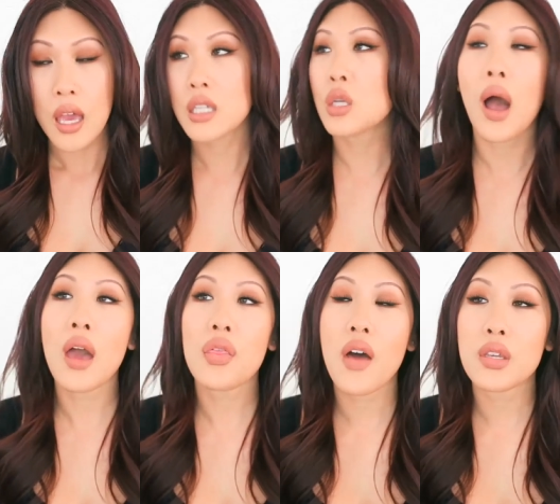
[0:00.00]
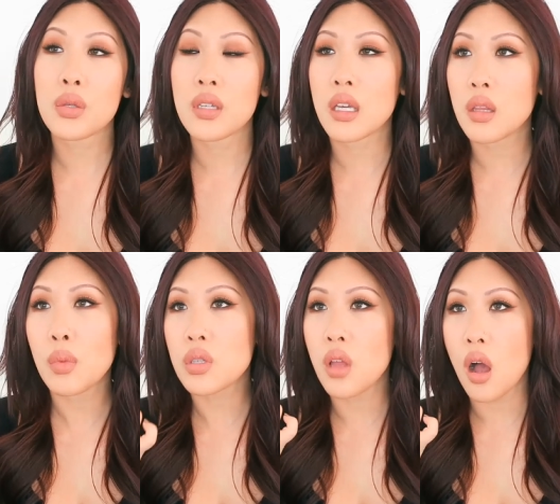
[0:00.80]
So I thought this was like the
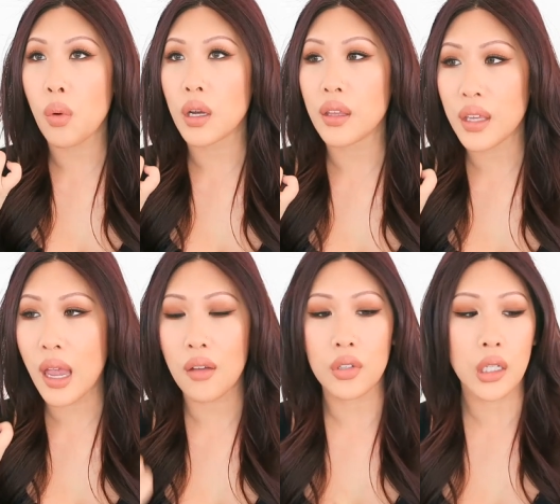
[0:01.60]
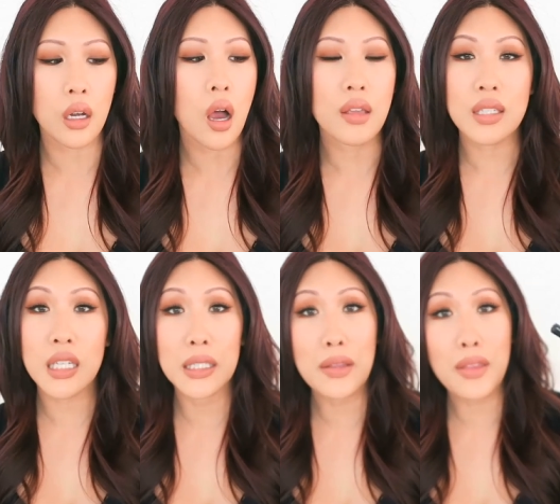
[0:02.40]
most long wearing thing ever
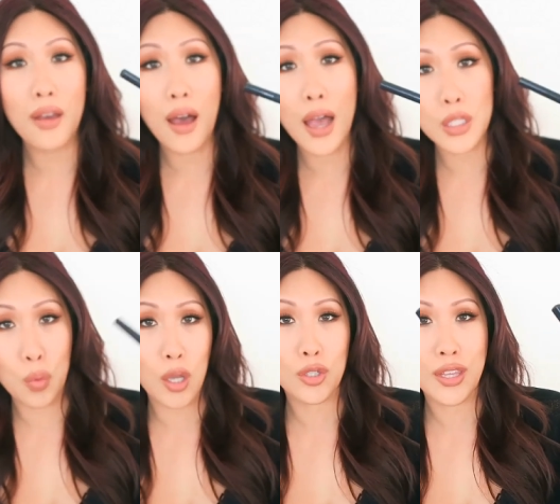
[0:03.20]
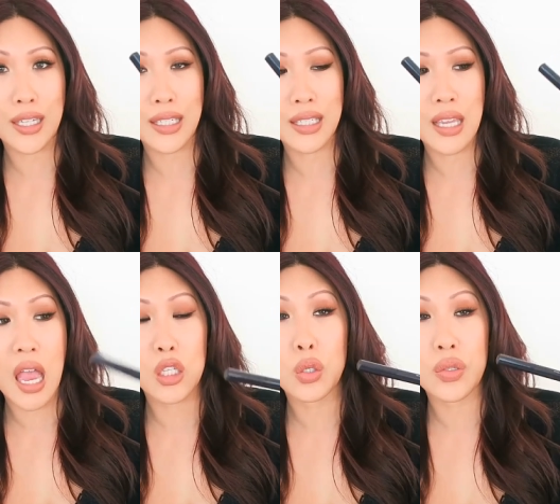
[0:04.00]
until I swatched this
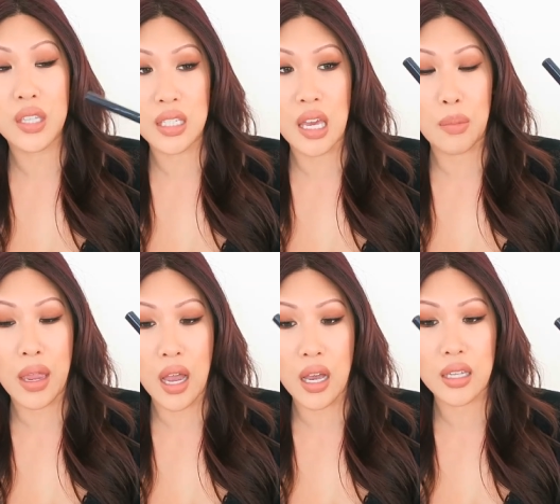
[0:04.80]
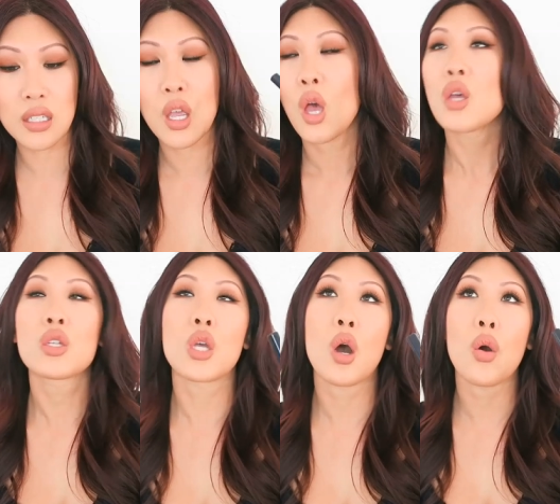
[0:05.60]
and used this on my eyes.
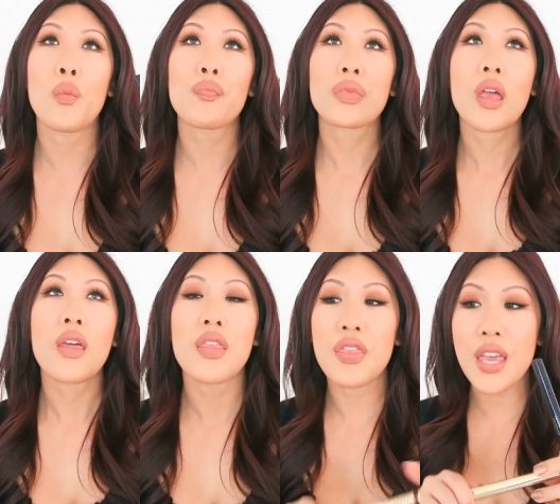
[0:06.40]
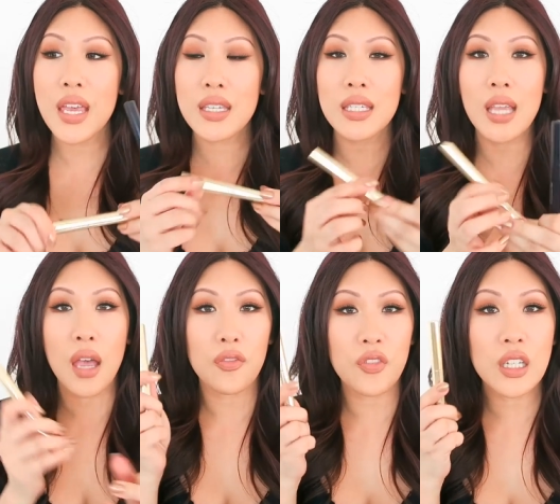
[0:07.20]
So this,
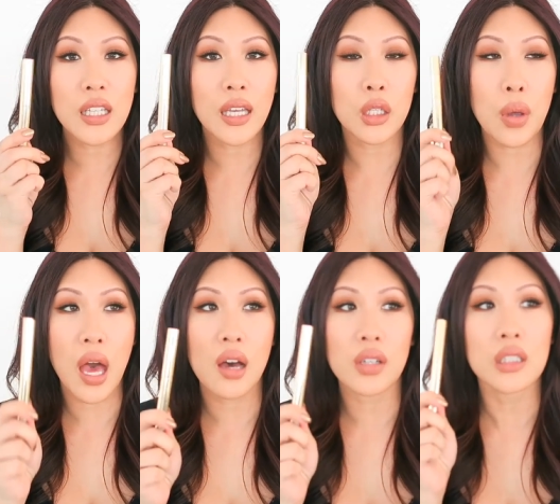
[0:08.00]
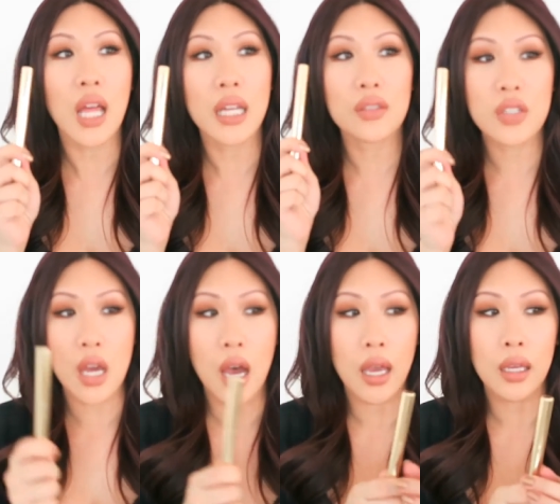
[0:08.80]
I feel like you have a lot of
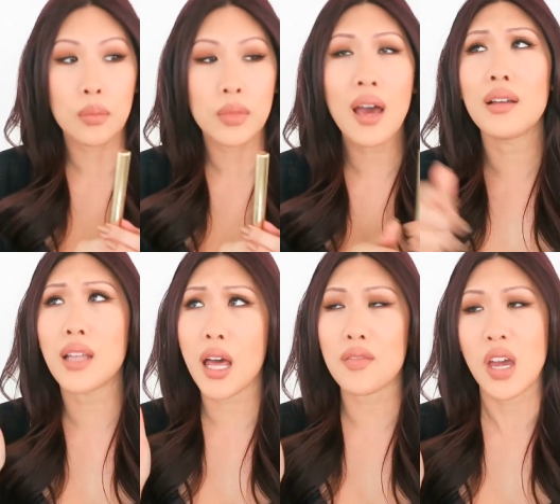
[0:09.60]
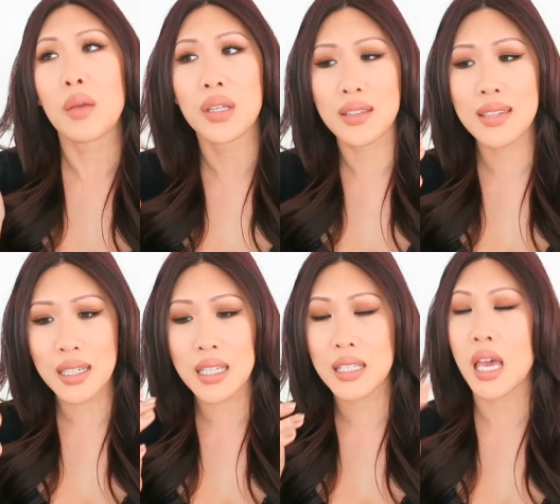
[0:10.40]
time, not a lot of time because it's
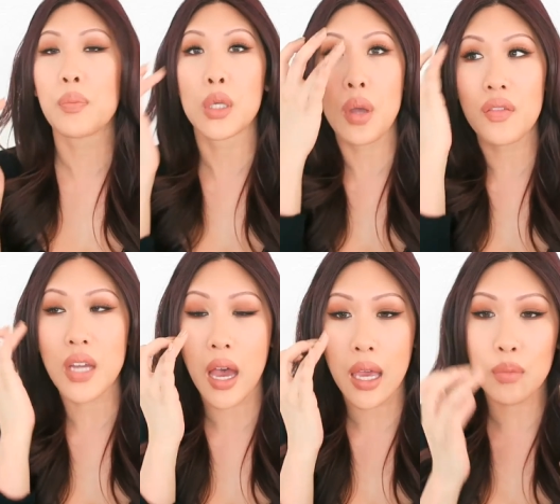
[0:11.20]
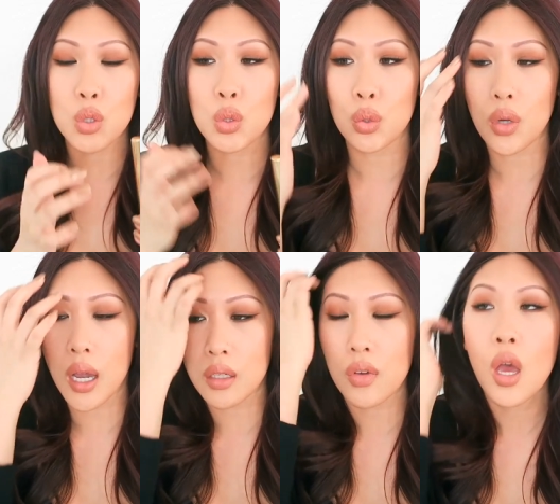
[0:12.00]
gonna set, but you have time to
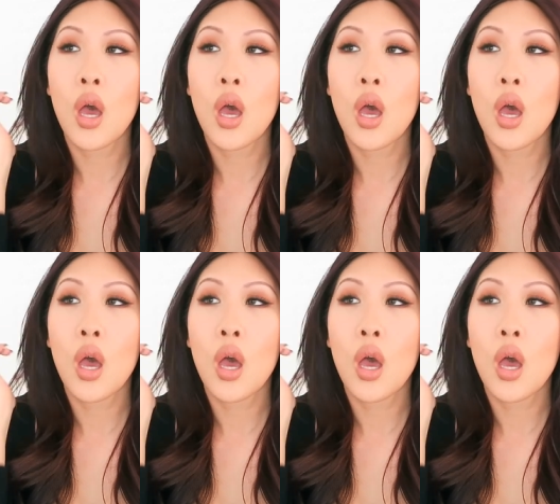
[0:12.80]
kind of